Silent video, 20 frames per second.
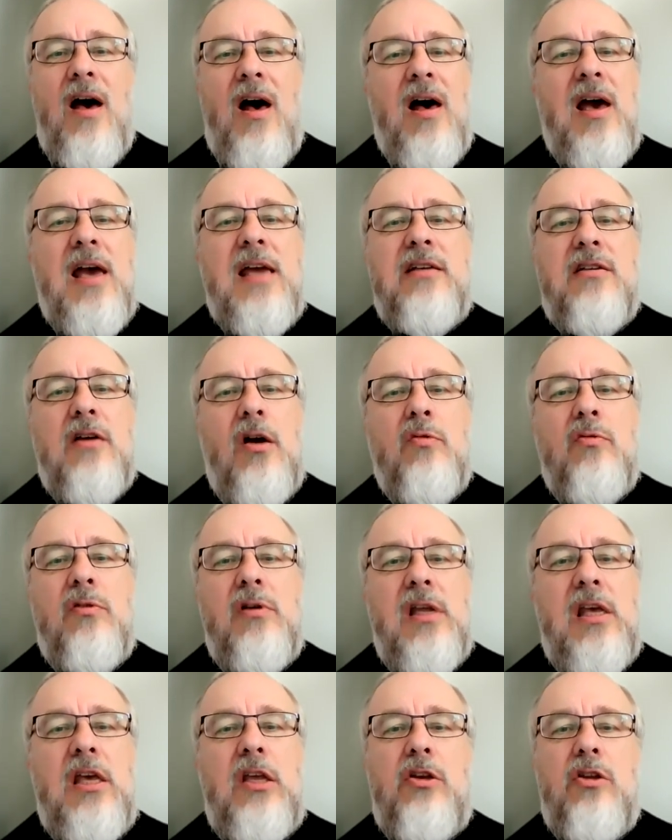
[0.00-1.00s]
I don't
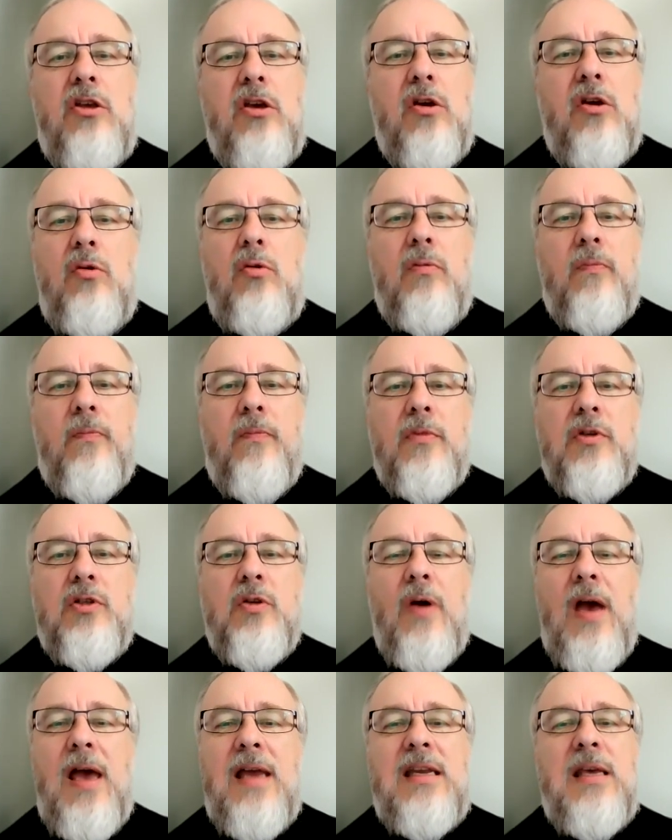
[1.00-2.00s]
need you
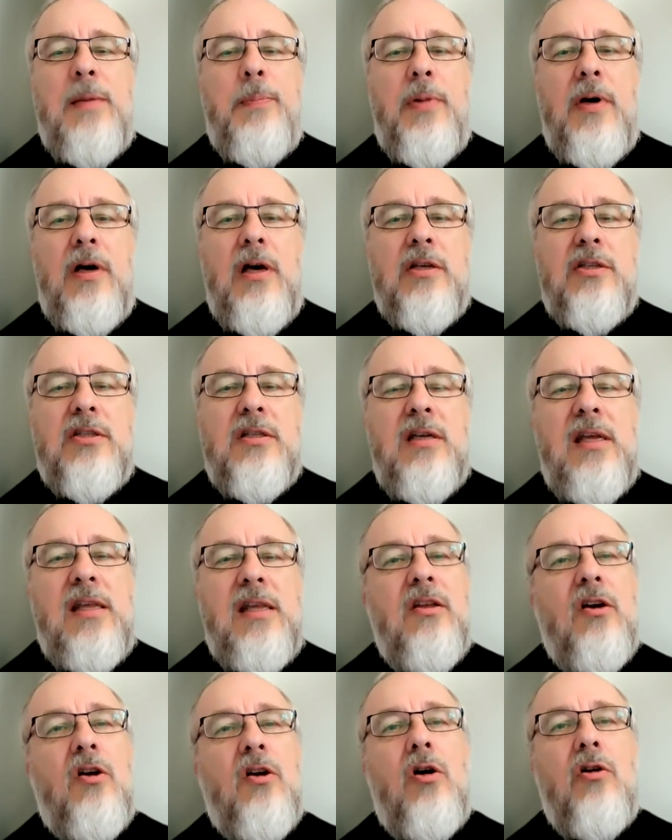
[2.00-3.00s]
to any person
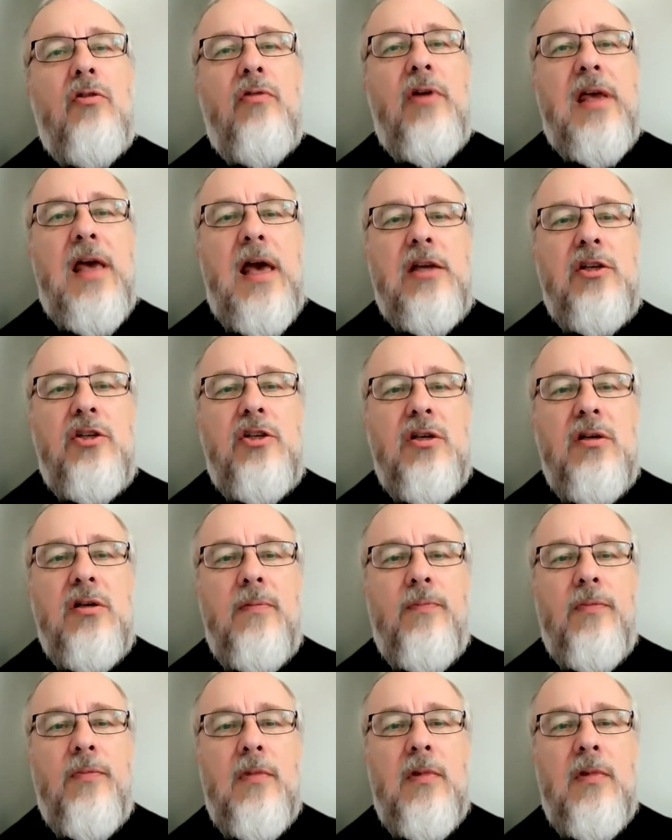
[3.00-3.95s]
in the congregation.